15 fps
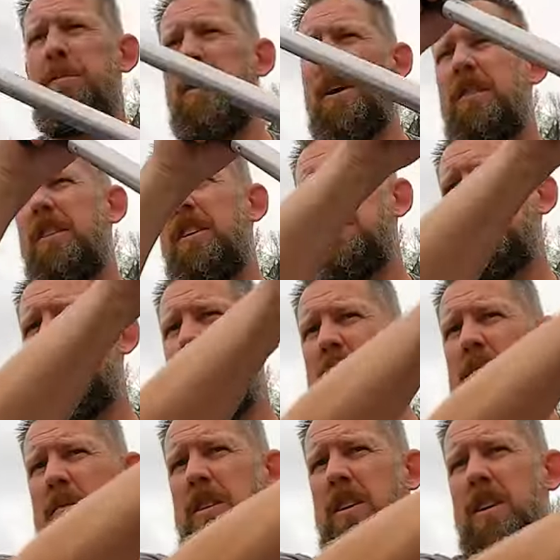and apparently
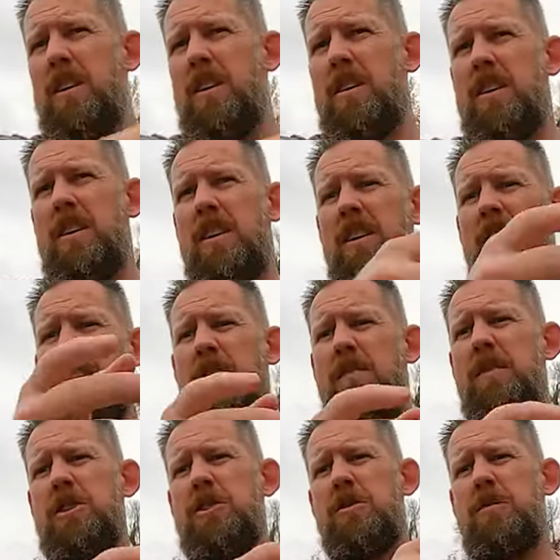some
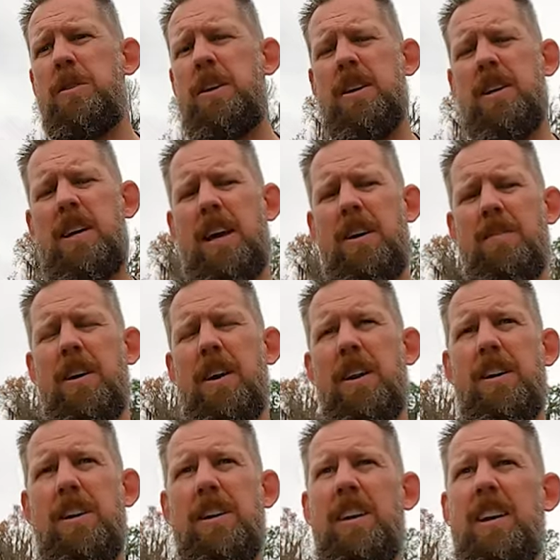fishermen have
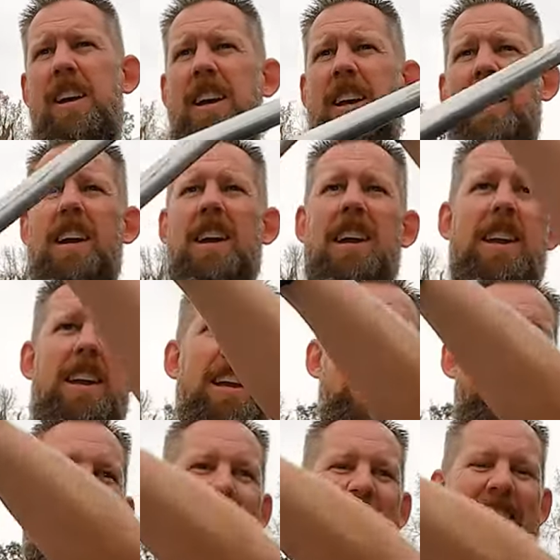gotten
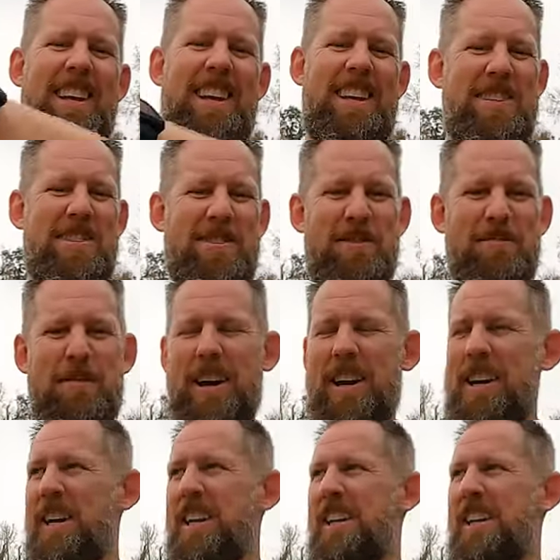injured by